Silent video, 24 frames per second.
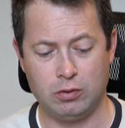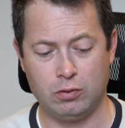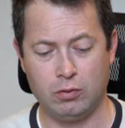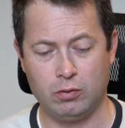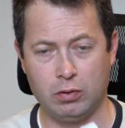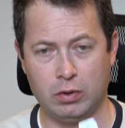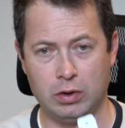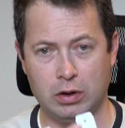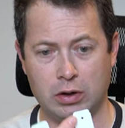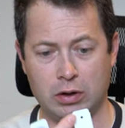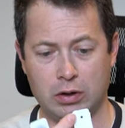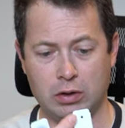
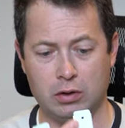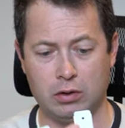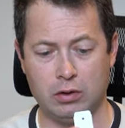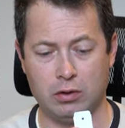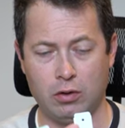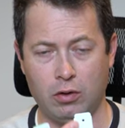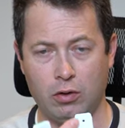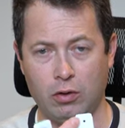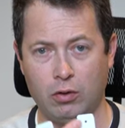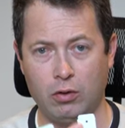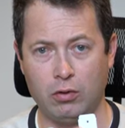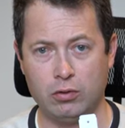with
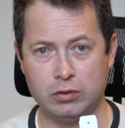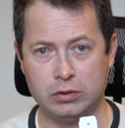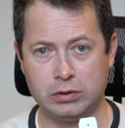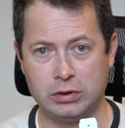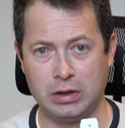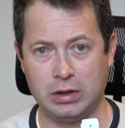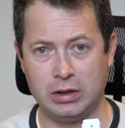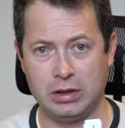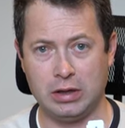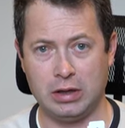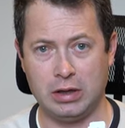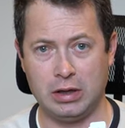holes
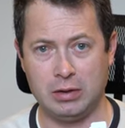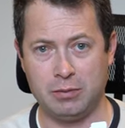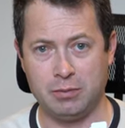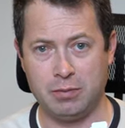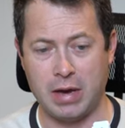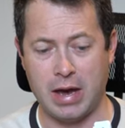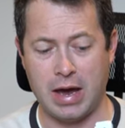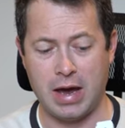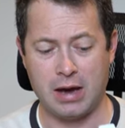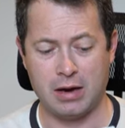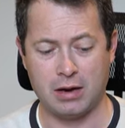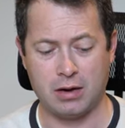in the
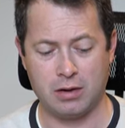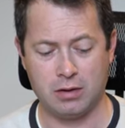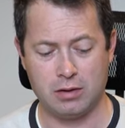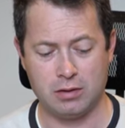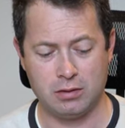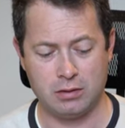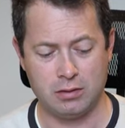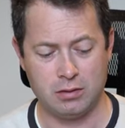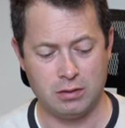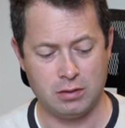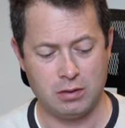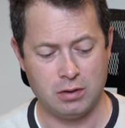back
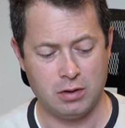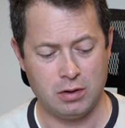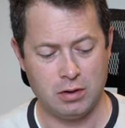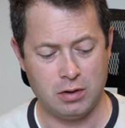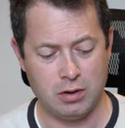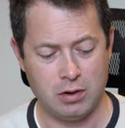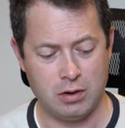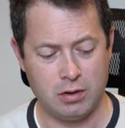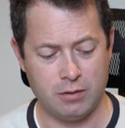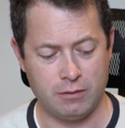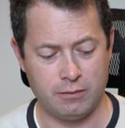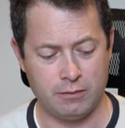
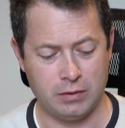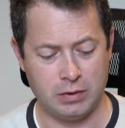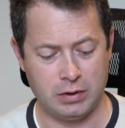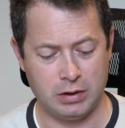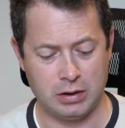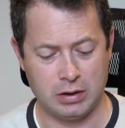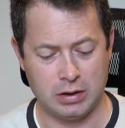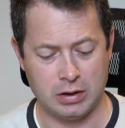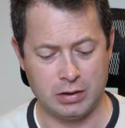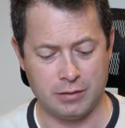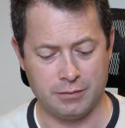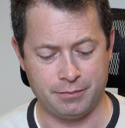of
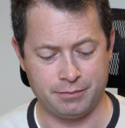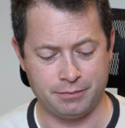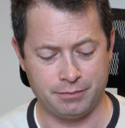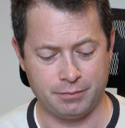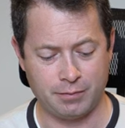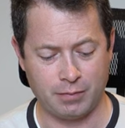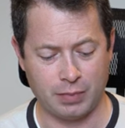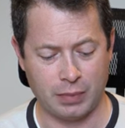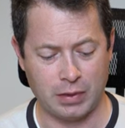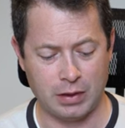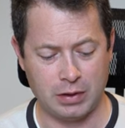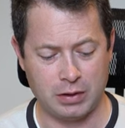the, um,
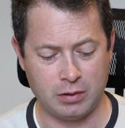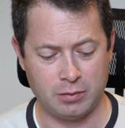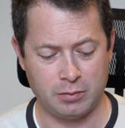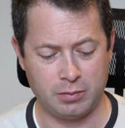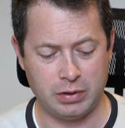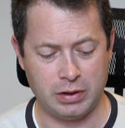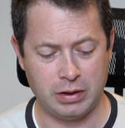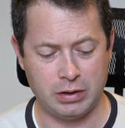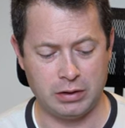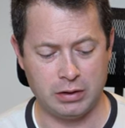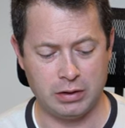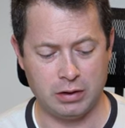the
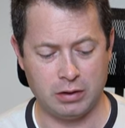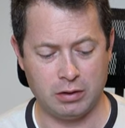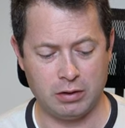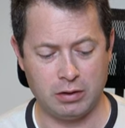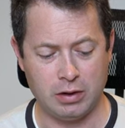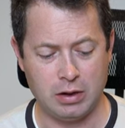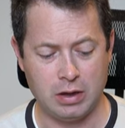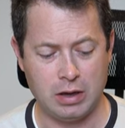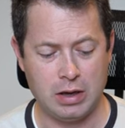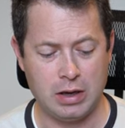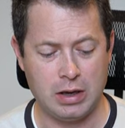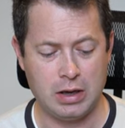plate
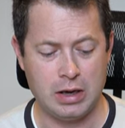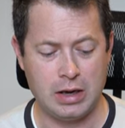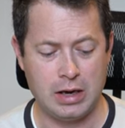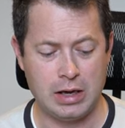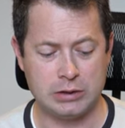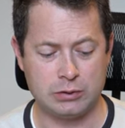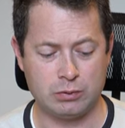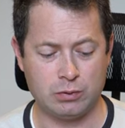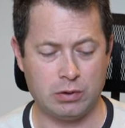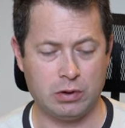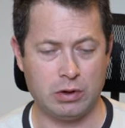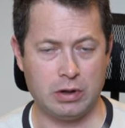there,
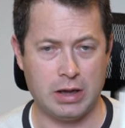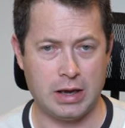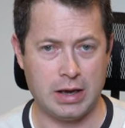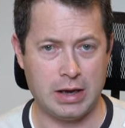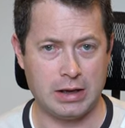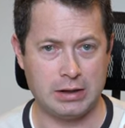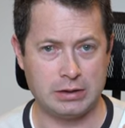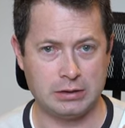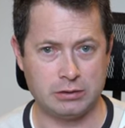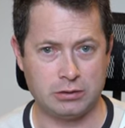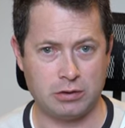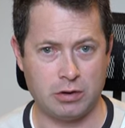as well
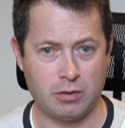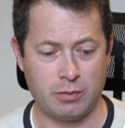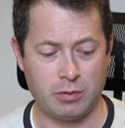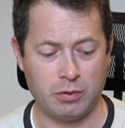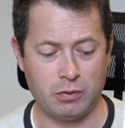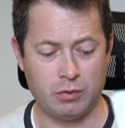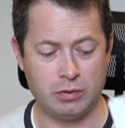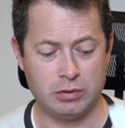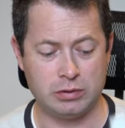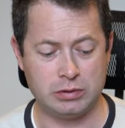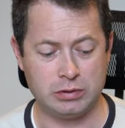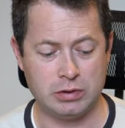as
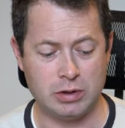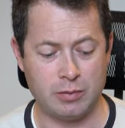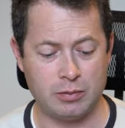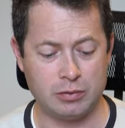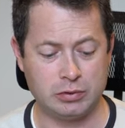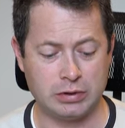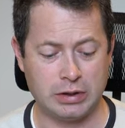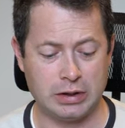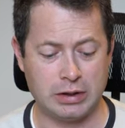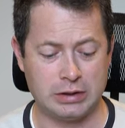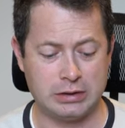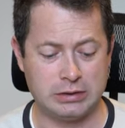coming with
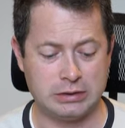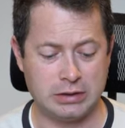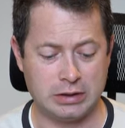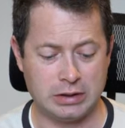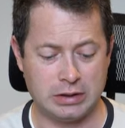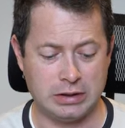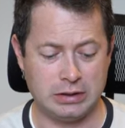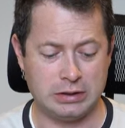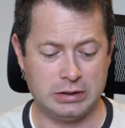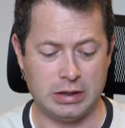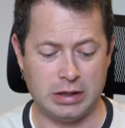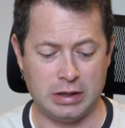double-sided
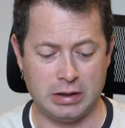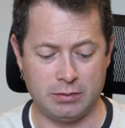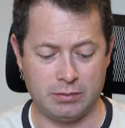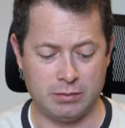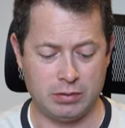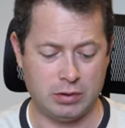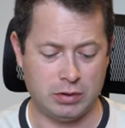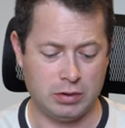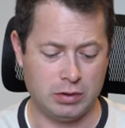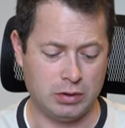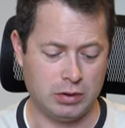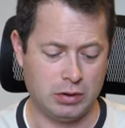sticky tape.
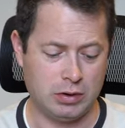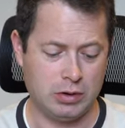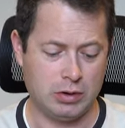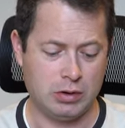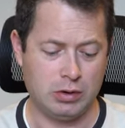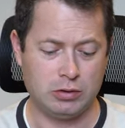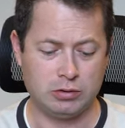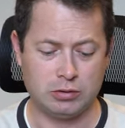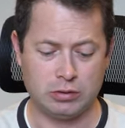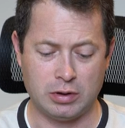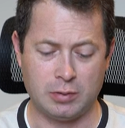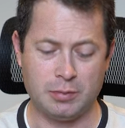
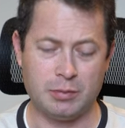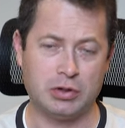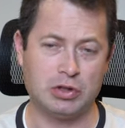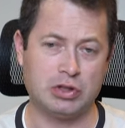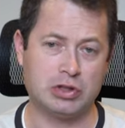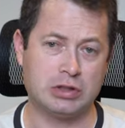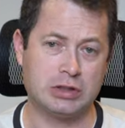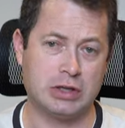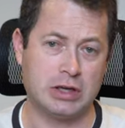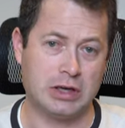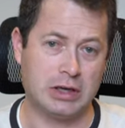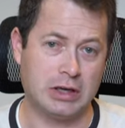So let me
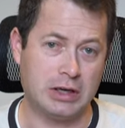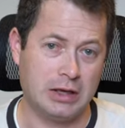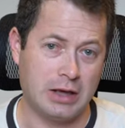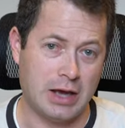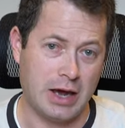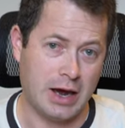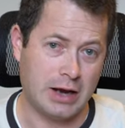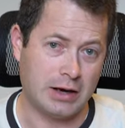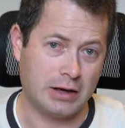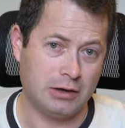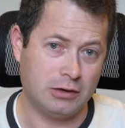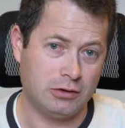just get it
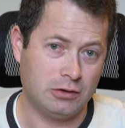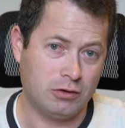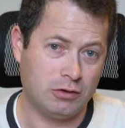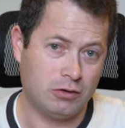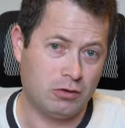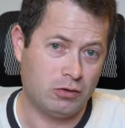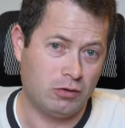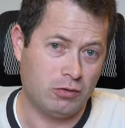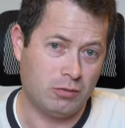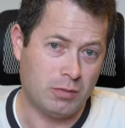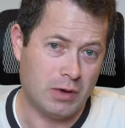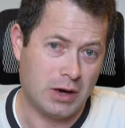added
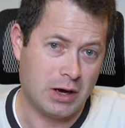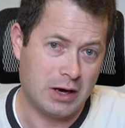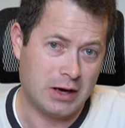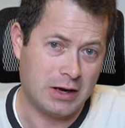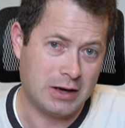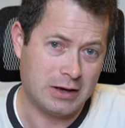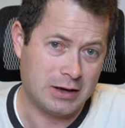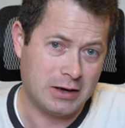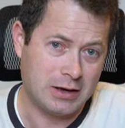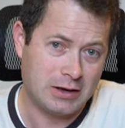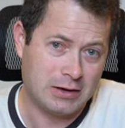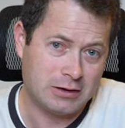to
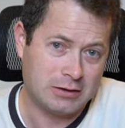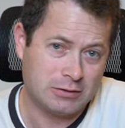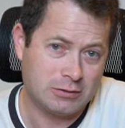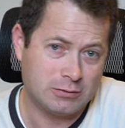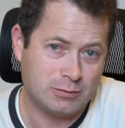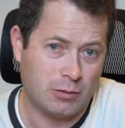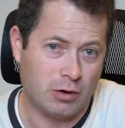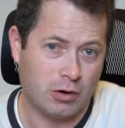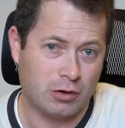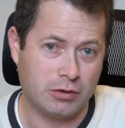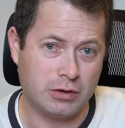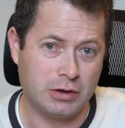my uh,
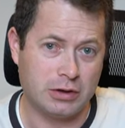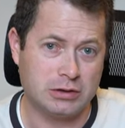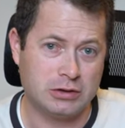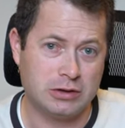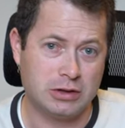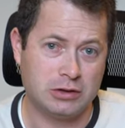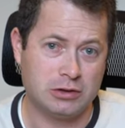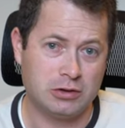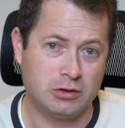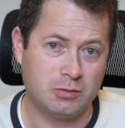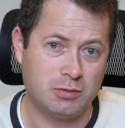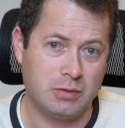Smart Thing
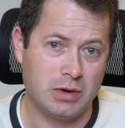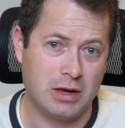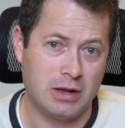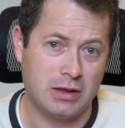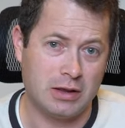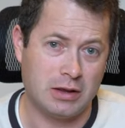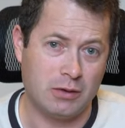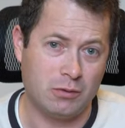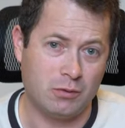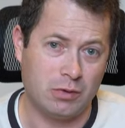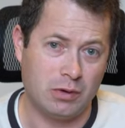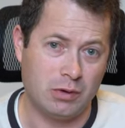system, and
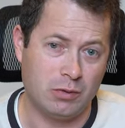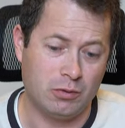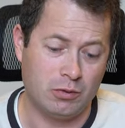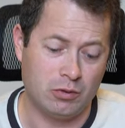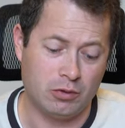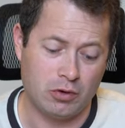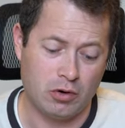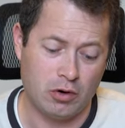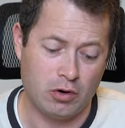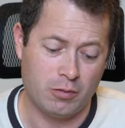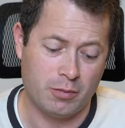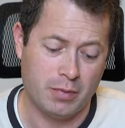then we
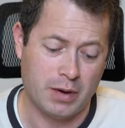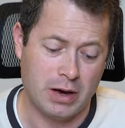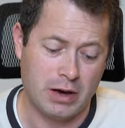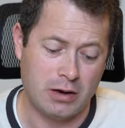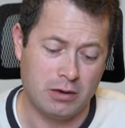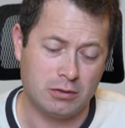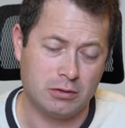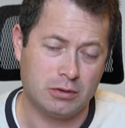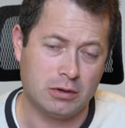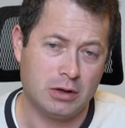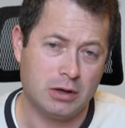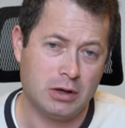will go
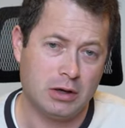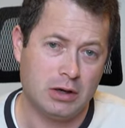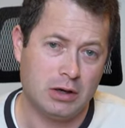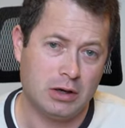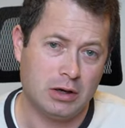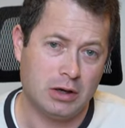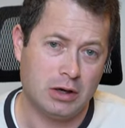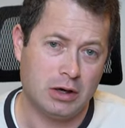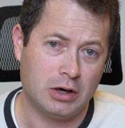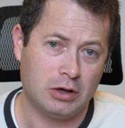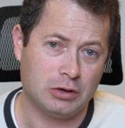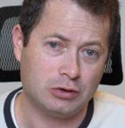about
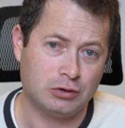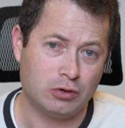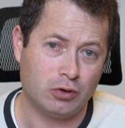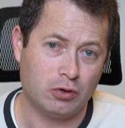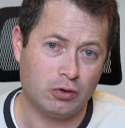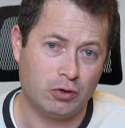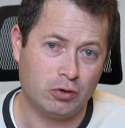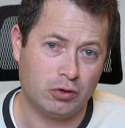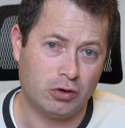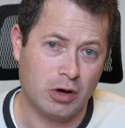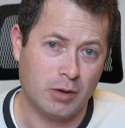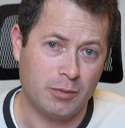uh,
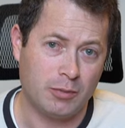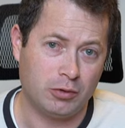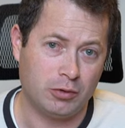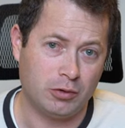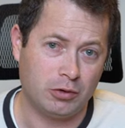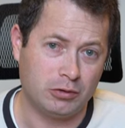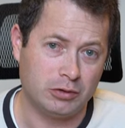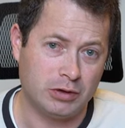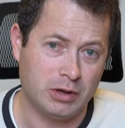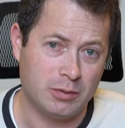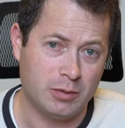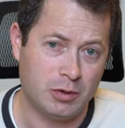showing you a couple
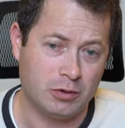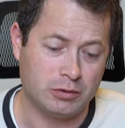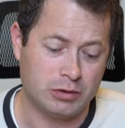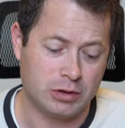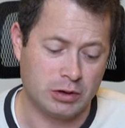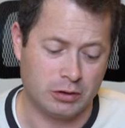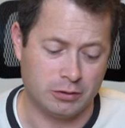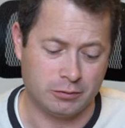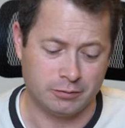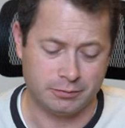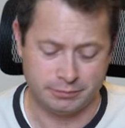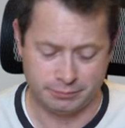little demos
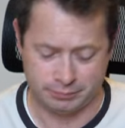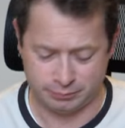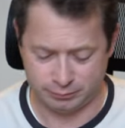here.